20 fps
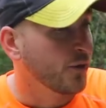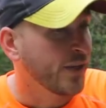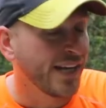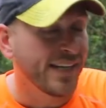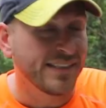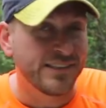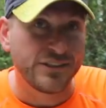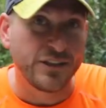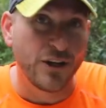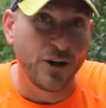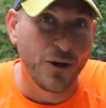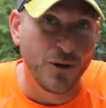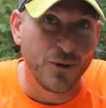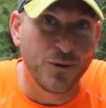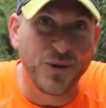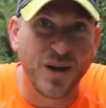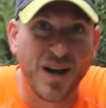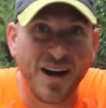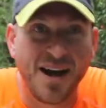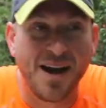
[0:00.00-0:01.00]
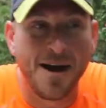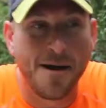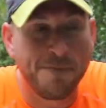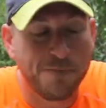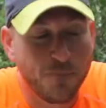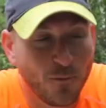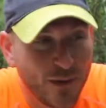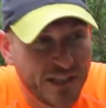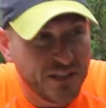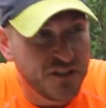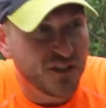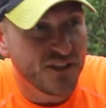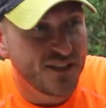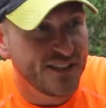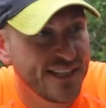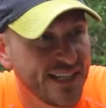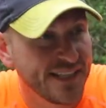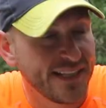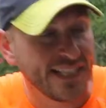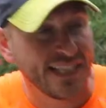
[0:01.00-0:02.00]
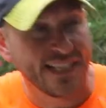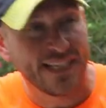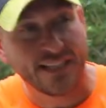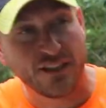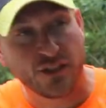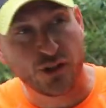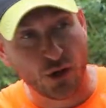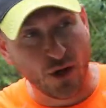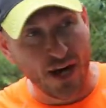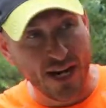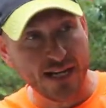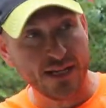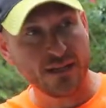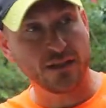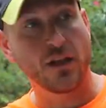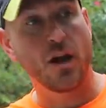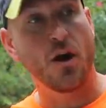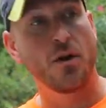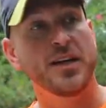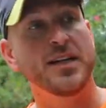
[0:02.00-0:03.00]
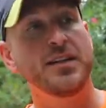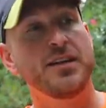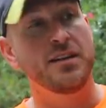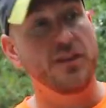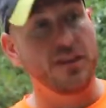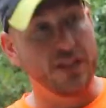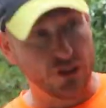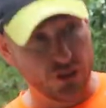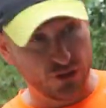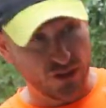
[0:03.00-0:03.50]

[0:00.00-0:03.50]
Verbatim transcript: Okay, so um, we just did the trike loaded, the